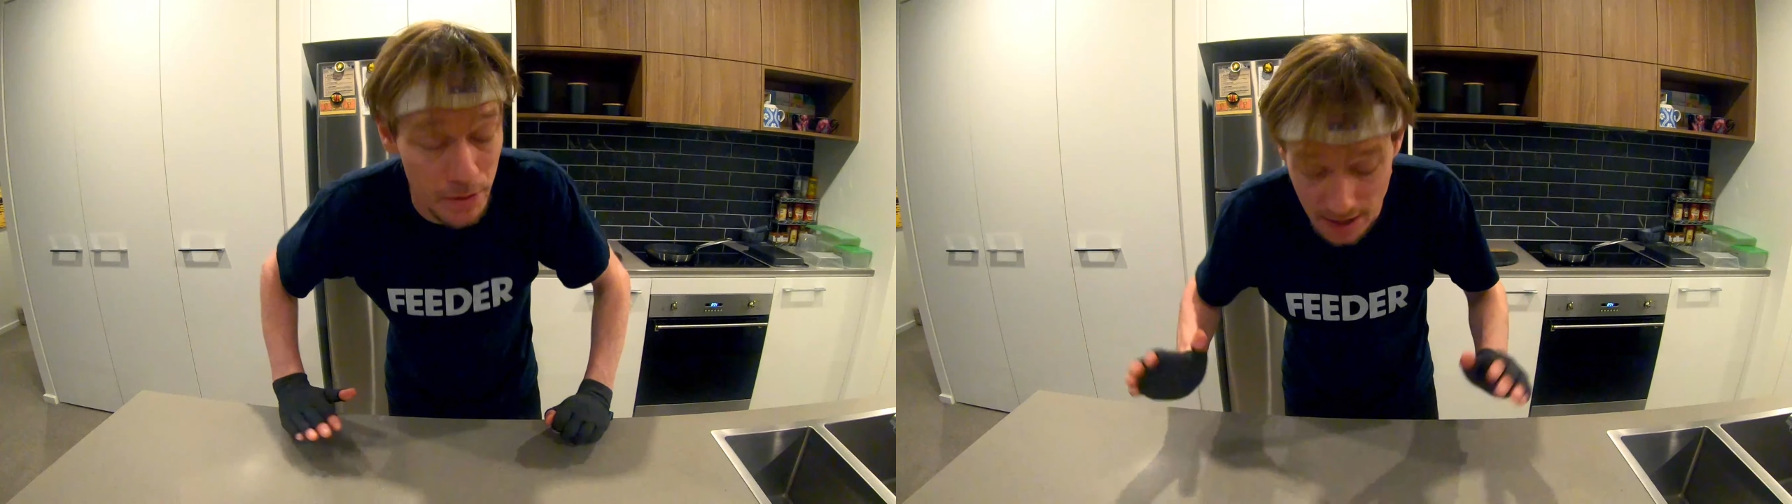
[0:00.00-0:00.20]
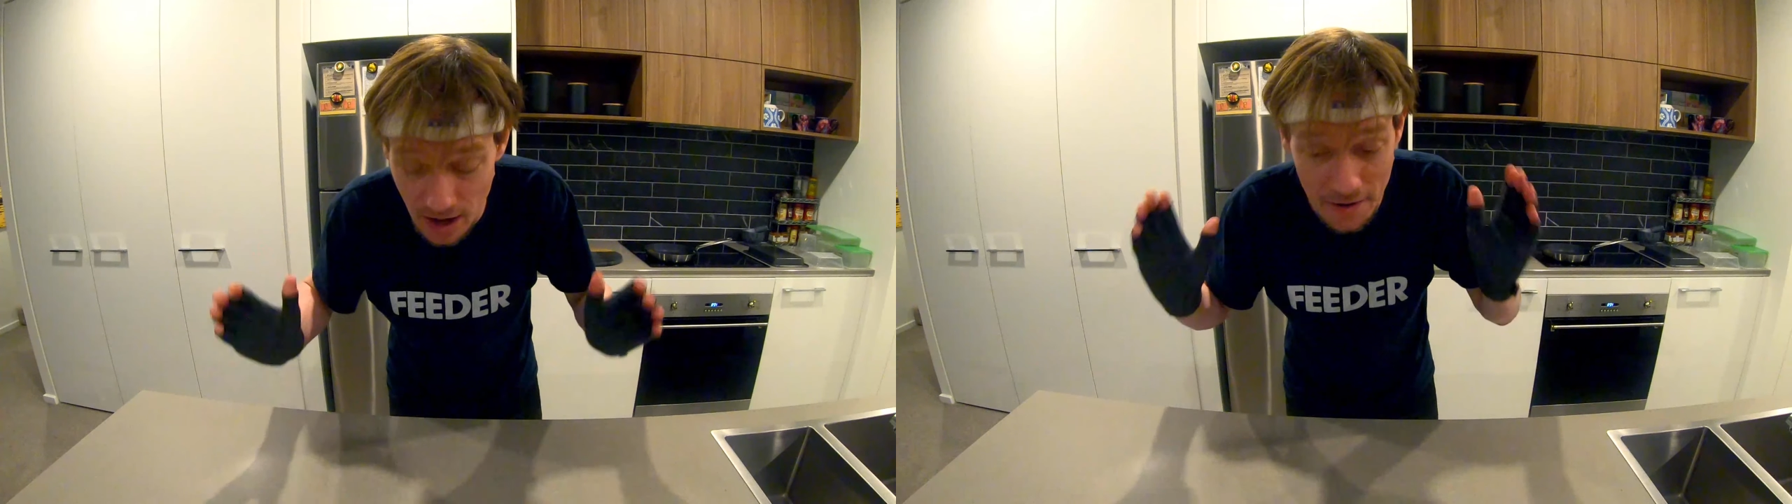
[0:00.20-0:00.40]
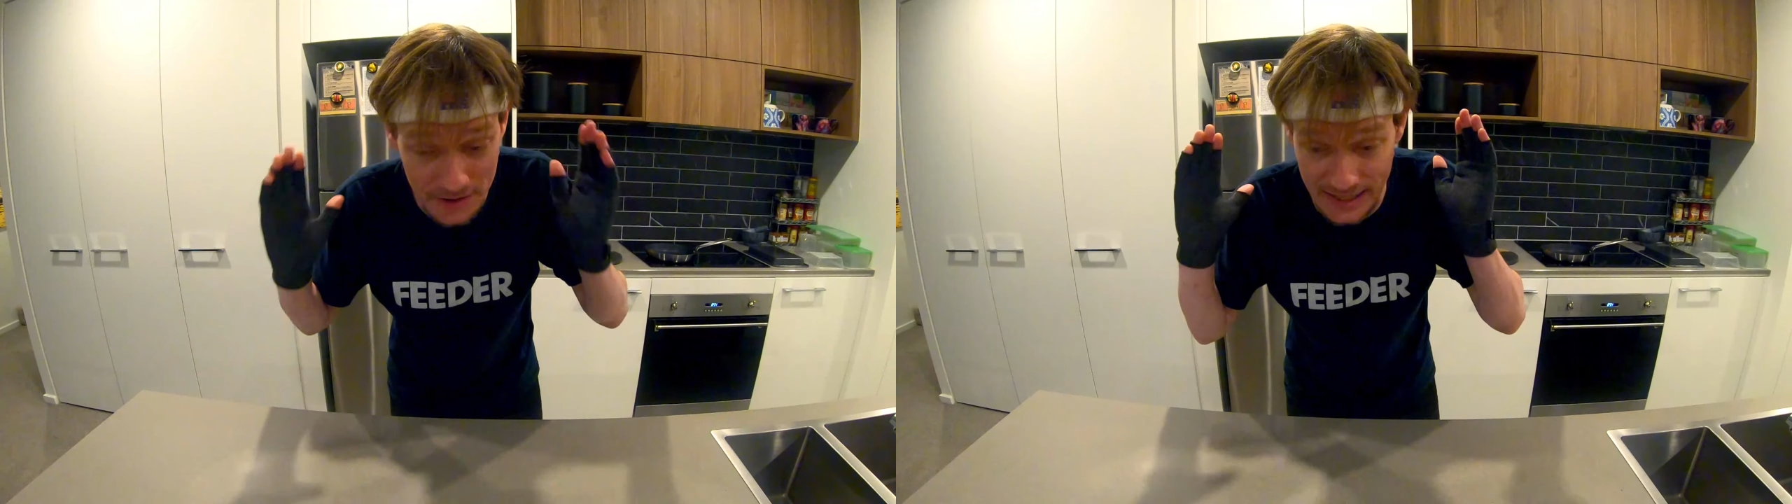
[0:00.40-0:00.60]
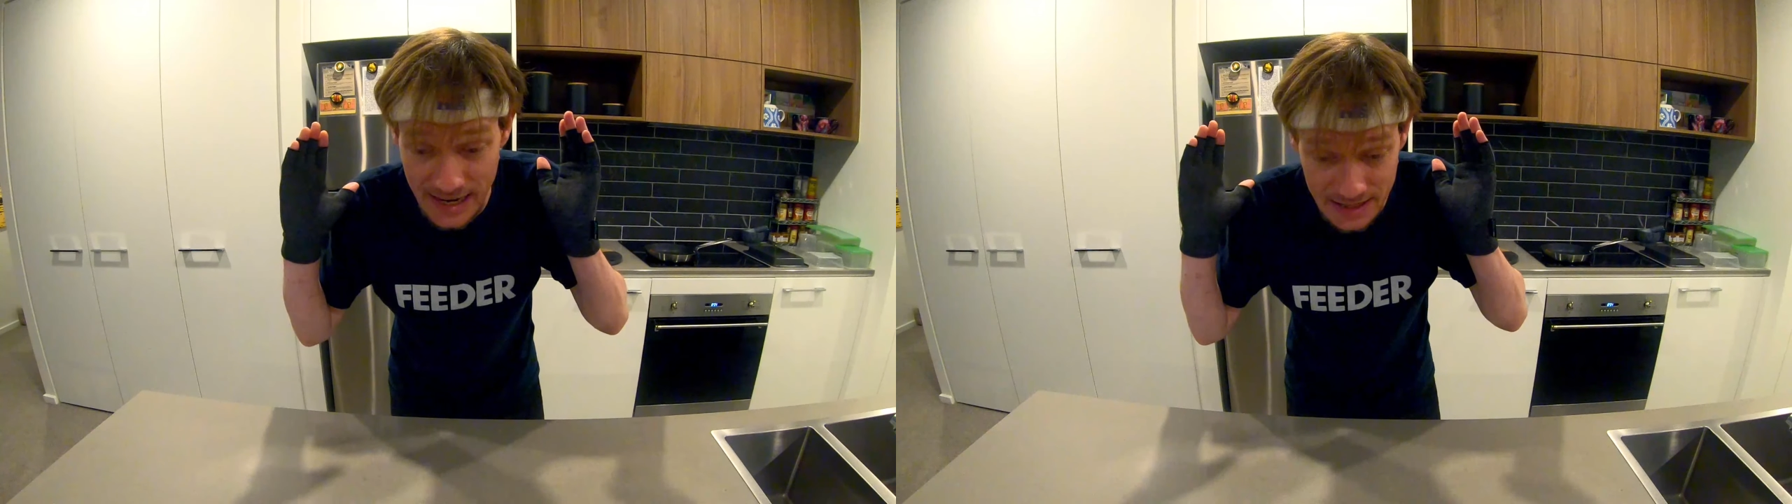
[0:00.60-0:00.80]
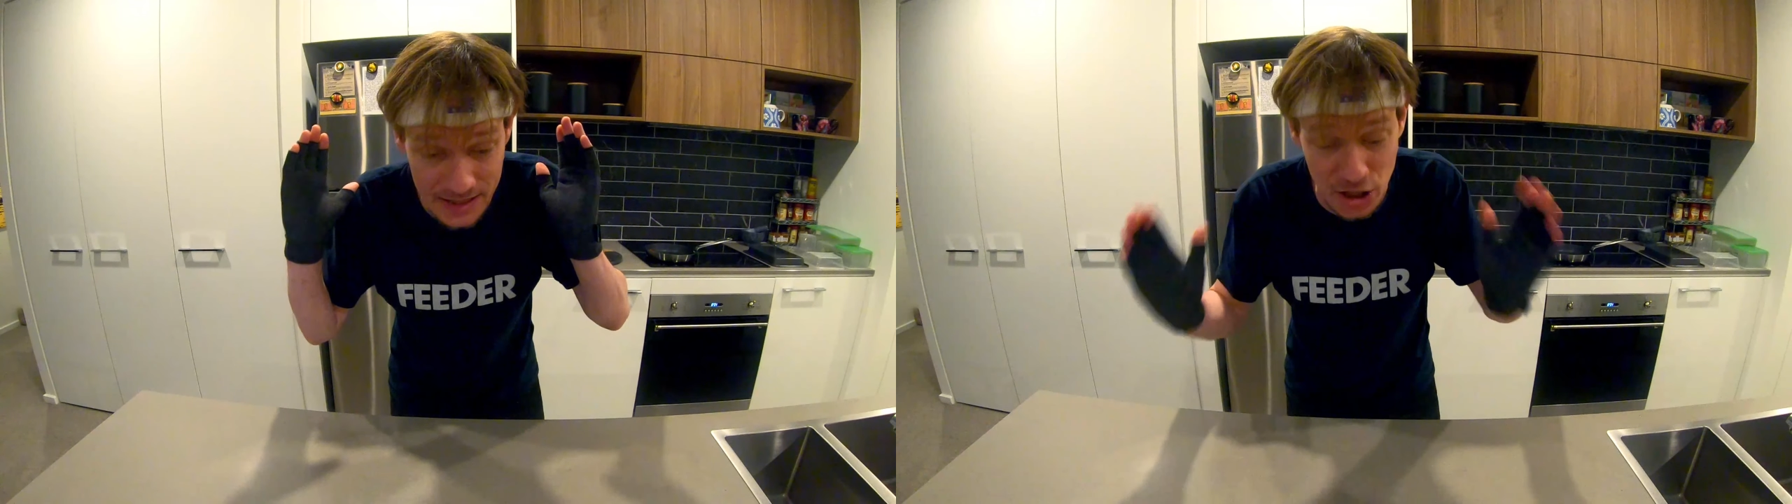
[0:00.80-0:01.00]
but I've
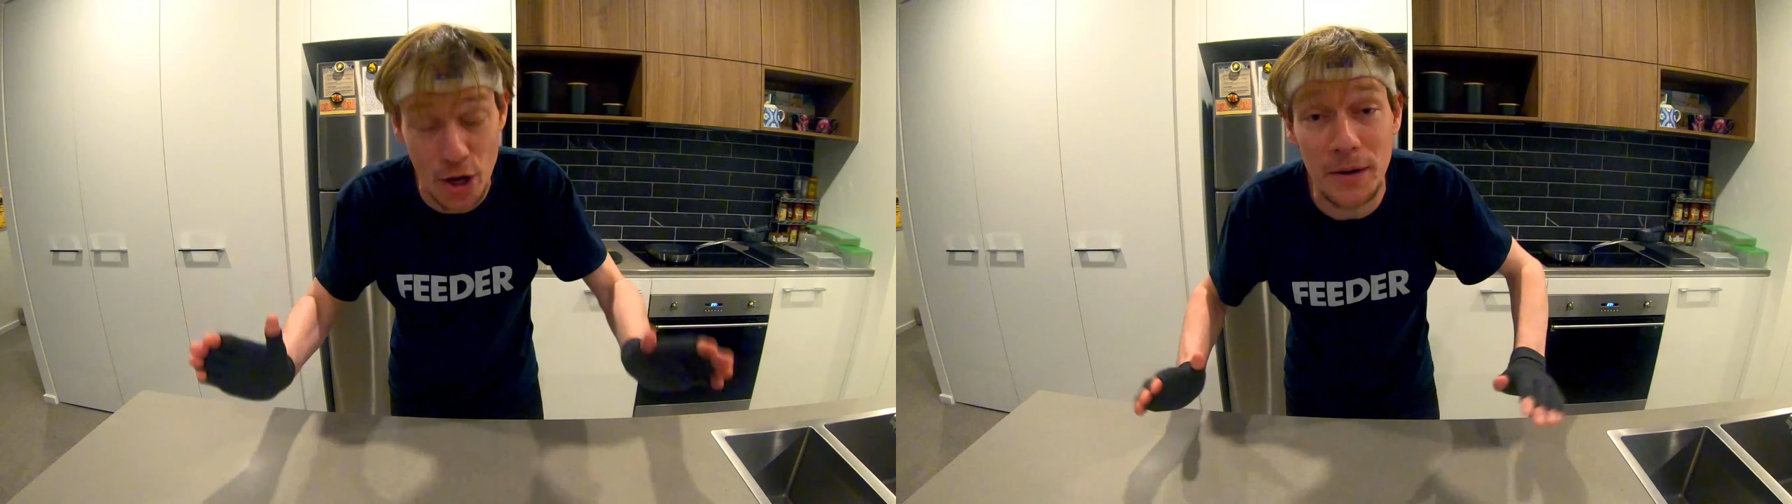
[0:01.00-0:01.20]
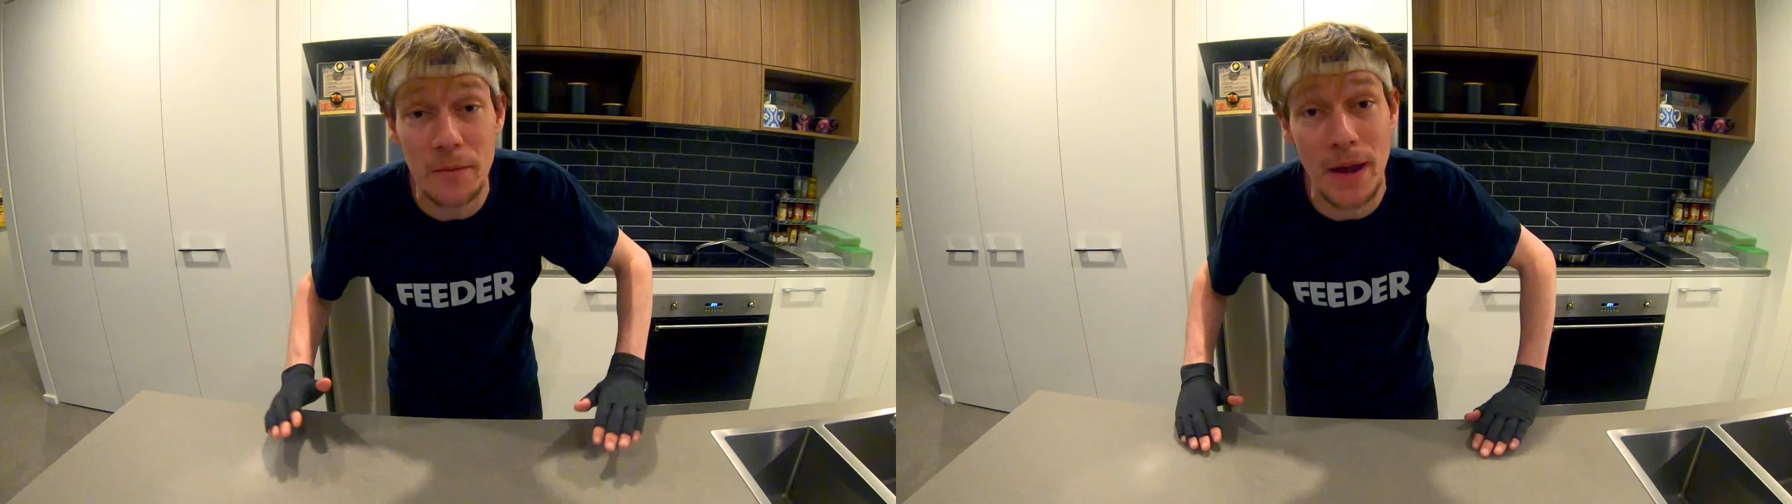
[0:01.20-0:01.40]
seen so many